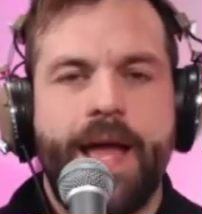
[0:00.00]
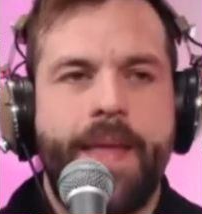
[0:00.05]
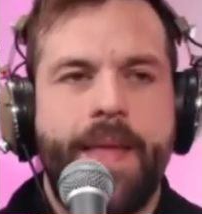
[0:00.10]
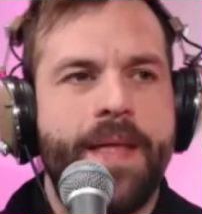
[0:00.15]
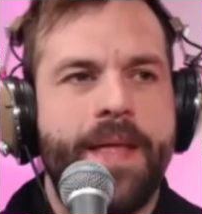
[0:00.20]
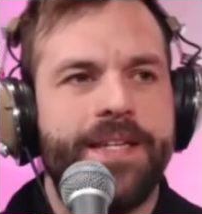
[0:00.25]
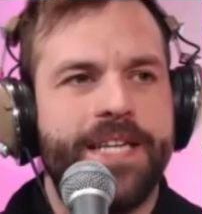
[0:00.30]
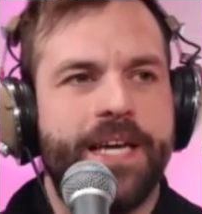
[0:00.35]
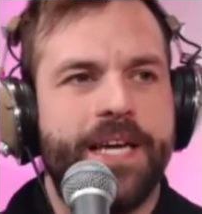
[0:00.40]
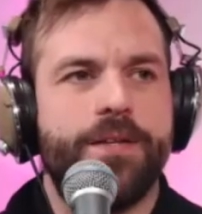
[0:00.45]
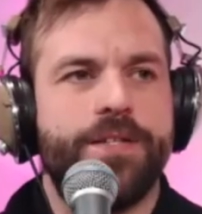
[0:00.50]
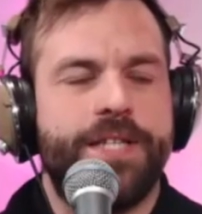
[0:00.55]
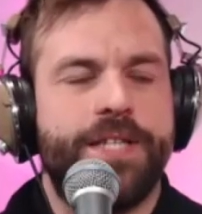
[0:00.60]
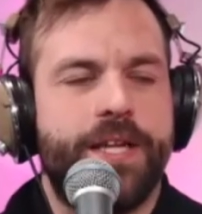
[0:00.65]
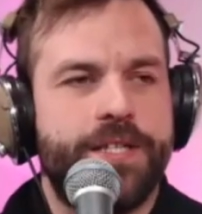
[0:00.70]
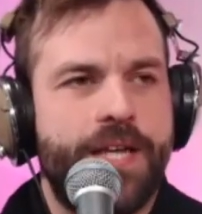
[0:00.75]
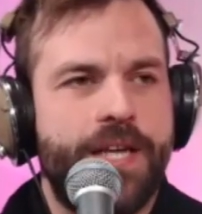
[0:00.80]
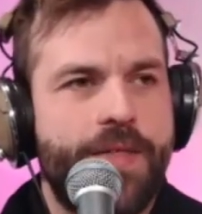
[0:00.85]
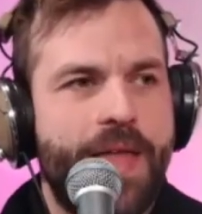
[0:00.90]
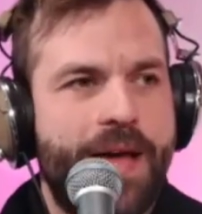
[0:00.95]
And then tell
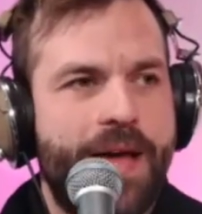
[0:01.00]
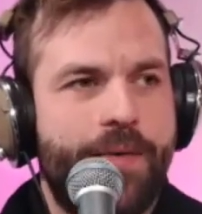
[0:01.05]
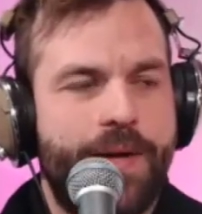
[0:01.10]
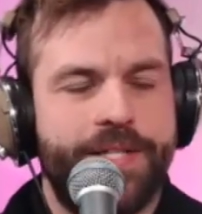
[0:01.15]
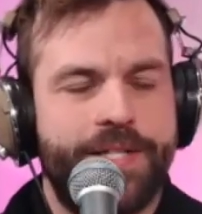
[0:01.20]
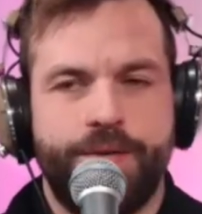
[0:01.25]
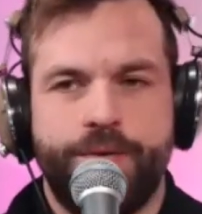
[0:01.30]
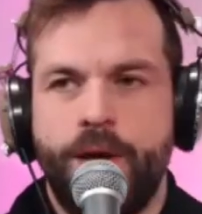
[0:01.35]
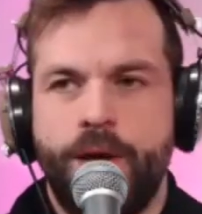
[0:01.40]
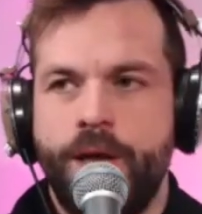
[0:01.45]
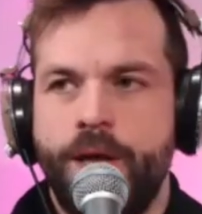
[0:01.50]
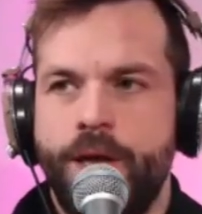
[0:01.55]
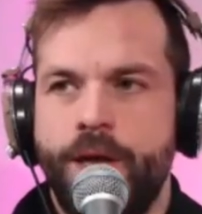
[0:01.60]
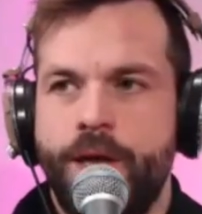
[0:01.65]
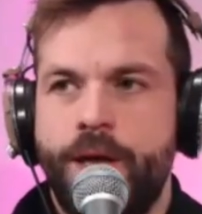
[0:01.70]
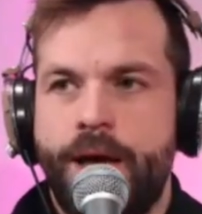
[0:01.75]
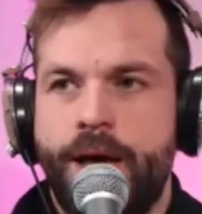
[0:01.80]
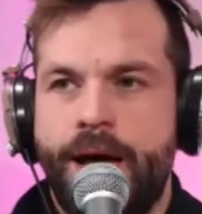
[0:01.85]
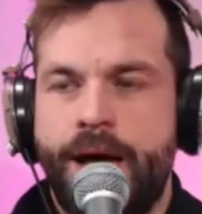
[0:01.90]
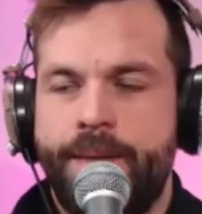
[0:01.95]
us how that went. So
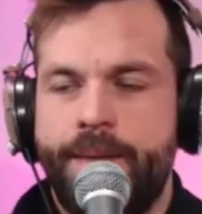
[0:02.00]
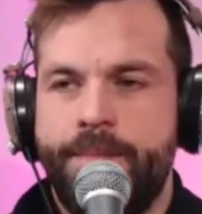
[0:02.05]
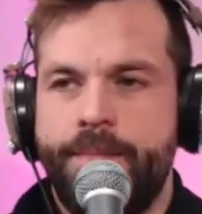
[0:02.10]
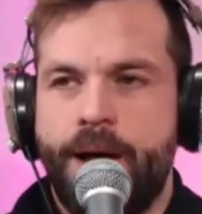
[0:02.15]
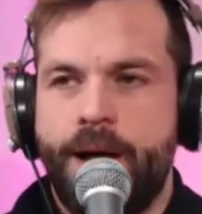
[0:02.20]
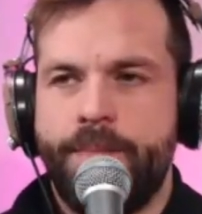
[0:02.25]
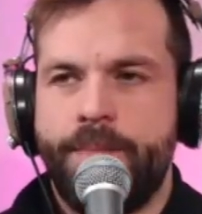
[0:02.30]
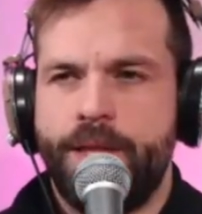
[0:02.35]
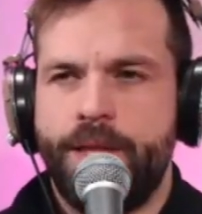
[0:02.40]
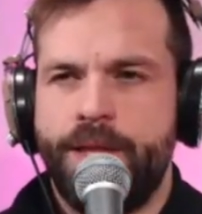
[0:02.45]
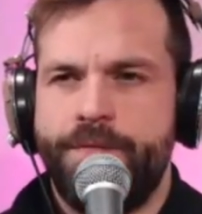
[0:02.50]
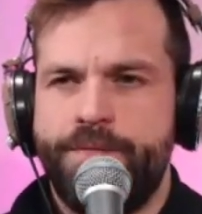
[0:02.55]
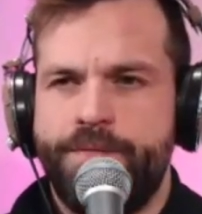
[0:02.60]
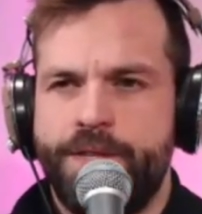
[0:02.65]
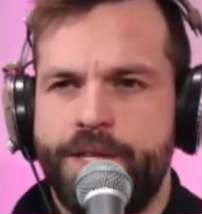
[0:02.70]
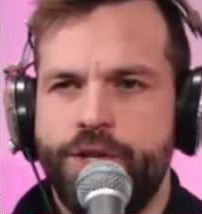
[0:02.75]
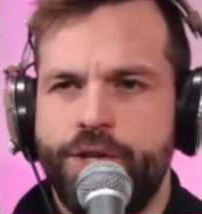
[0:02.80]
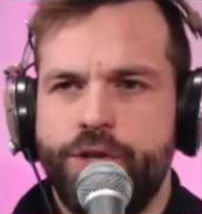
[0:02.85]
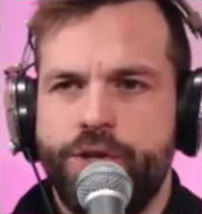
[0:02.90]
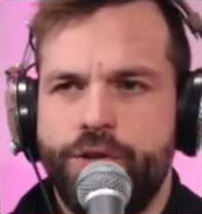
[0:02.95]
I believe
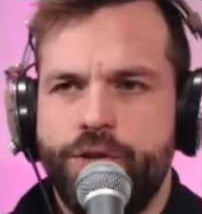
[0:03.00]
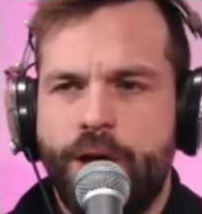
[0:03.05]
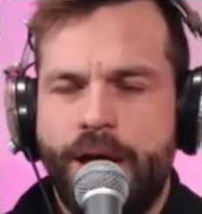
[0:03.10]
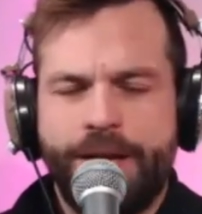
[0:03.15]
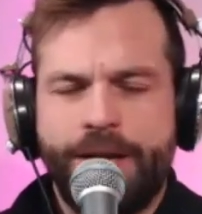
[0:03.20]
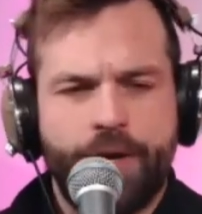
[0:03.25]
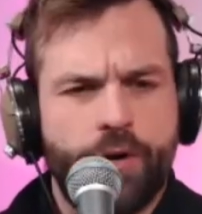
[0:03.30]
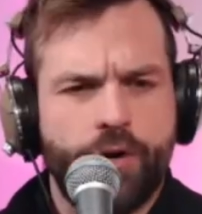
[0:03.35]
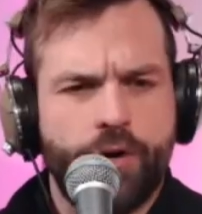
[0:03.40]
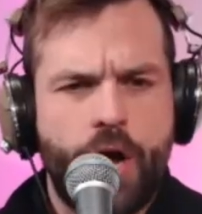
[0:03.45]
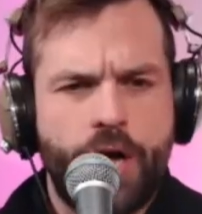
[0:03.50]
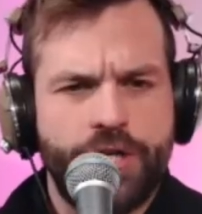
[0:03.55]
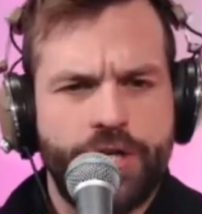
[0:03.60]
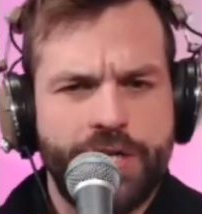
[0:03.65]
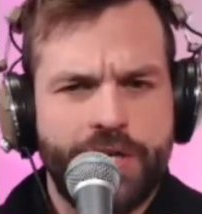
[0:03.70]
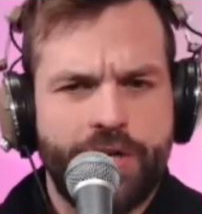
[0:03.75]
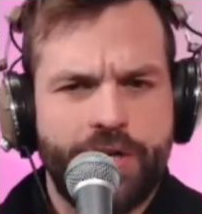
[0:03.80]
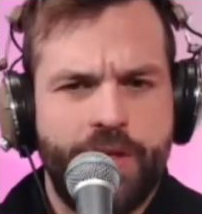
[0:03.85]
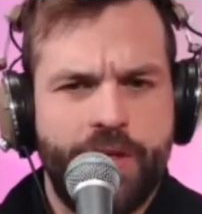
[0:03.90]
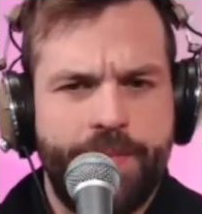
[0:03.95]
you had your own
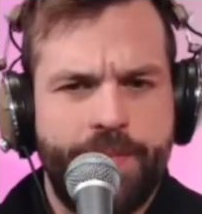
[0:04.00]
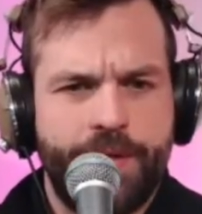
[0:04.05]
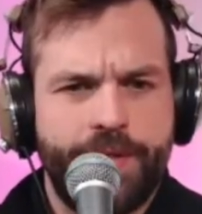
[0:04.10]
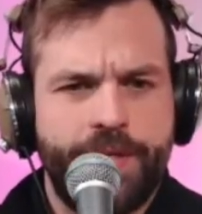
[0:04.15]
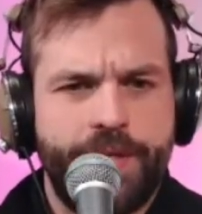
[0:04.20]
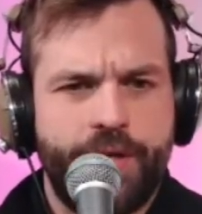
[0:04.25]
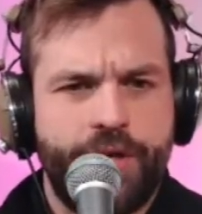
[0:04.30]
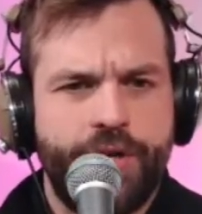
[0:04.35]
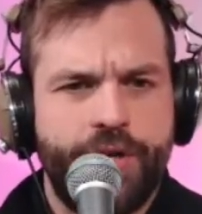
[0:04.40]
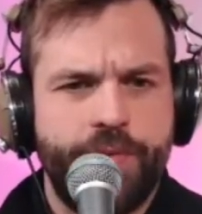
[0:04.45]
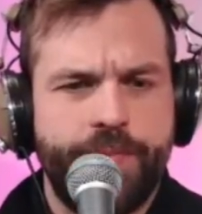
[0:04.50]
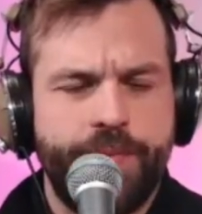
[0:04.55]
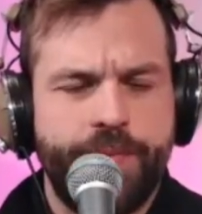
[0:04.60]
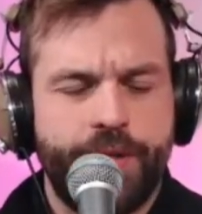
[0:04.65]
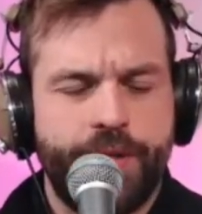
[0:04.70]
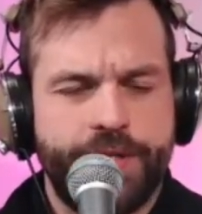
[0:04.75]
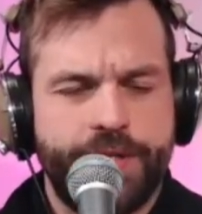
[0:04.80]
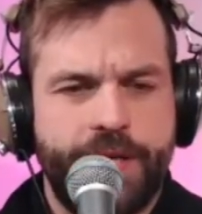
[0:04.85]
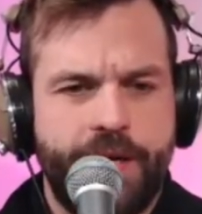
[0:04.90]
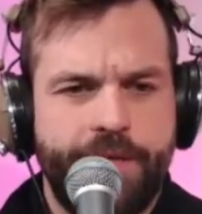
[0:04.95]
contractor that built it, or do you build it
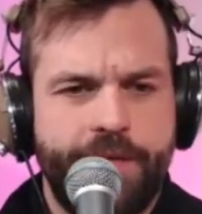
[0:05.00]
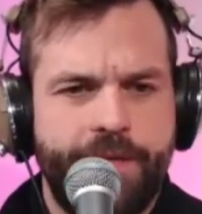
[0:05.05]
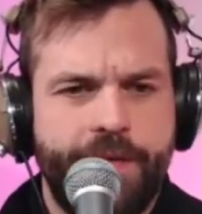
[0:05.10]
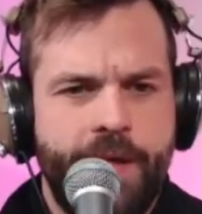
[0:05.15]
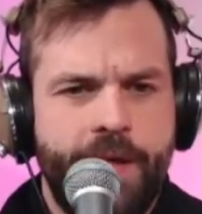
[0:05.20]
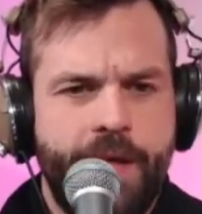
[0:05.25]
yourself?